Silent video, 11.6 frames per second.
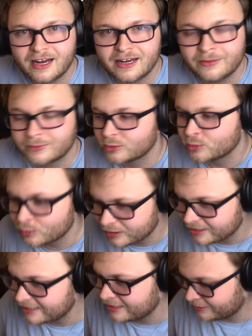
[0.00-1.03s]
and he was a
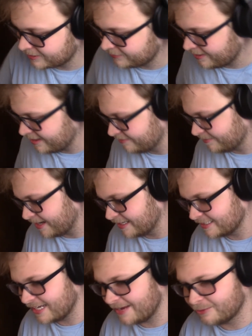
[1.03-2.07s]
really close friend of mine.
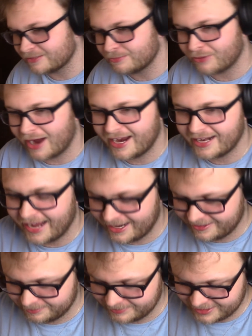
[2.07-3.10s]
His name was Brian
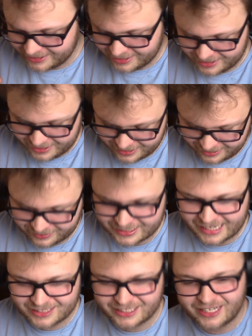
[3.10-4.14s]
Adams. It
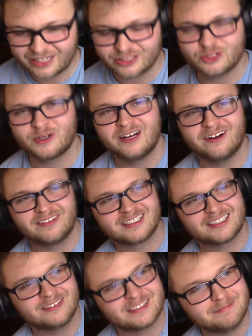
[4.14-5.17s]
was actually like a trio of
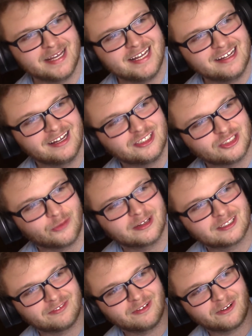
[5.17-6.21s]
us. It was me,
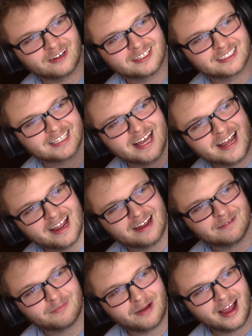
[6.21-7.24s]
George Flores,
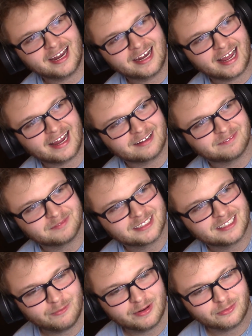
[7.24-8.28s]
and Brian Adams,
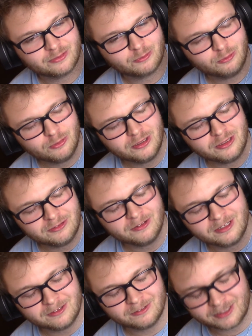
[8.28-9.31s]
and we were
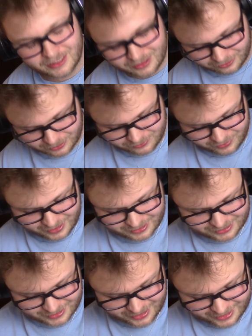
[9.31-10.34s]
really close friends.